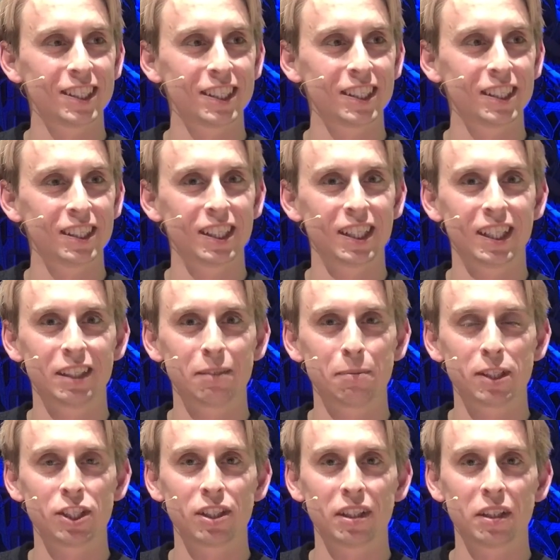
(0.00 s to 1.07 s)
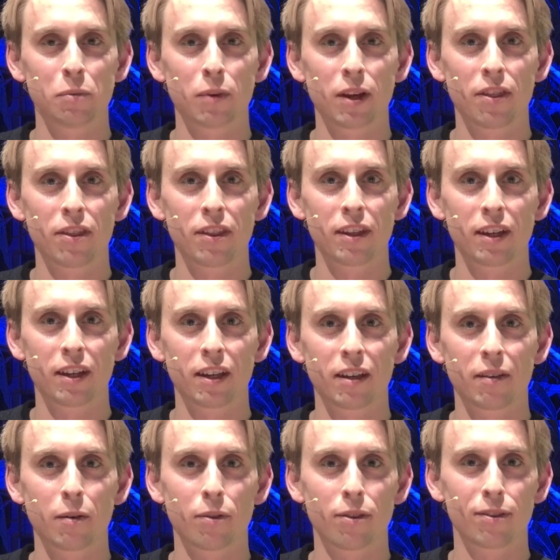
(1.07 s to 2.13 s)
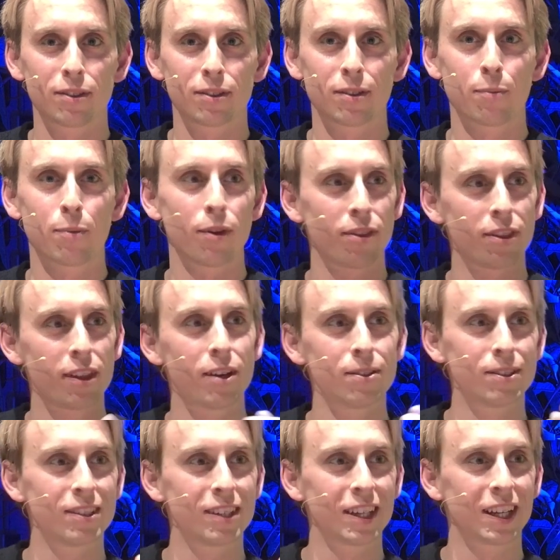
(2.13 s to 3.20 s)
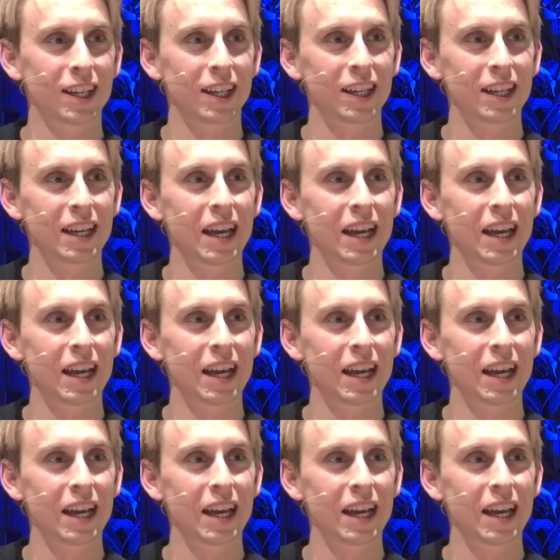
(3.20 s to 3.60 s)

Yes, especially yeah. when the, with, uh, with those uh,